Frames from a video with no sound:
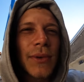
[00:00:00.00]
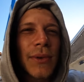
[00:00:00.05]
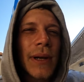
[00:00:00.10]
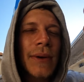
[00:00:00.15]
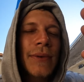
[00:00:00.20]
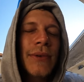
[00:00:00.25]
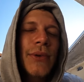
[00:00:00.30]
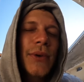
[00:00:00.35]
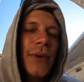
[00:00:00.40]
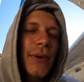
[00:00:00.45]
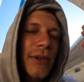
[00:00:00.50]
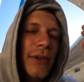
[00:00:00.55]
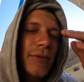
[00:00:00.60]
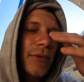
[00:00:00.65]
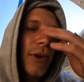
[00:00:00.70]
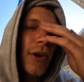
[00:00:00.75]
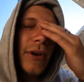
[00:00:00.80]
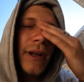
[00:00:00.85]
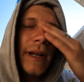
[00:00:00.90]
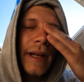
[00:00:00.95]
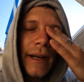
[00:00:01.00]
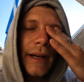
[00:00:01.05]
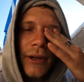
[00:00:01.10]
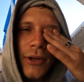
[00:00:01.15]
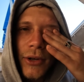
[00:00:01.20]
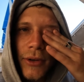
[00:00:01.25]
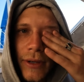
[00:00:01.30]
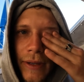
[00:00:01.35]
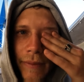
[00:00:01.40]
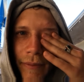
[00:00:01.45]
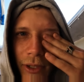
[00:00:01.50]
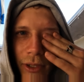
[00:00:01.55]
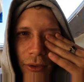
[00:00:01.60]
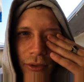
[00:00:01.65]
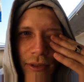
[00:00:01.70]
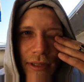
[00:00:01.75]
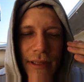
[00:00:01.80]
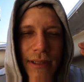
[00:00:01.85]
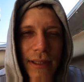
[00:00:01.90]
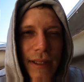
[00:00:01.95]
all I was doing was rocking and I couldn't even
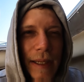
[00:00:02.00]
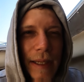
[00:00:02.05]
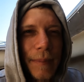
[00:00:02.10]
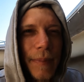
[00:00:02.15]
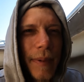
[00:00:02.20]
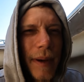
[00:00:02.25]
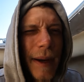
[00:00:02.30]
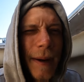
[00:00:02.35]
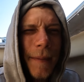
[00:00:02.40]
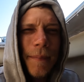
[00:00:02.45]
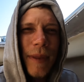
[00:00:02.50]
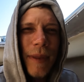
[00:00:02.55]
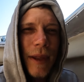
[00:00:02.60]
go to sleep and I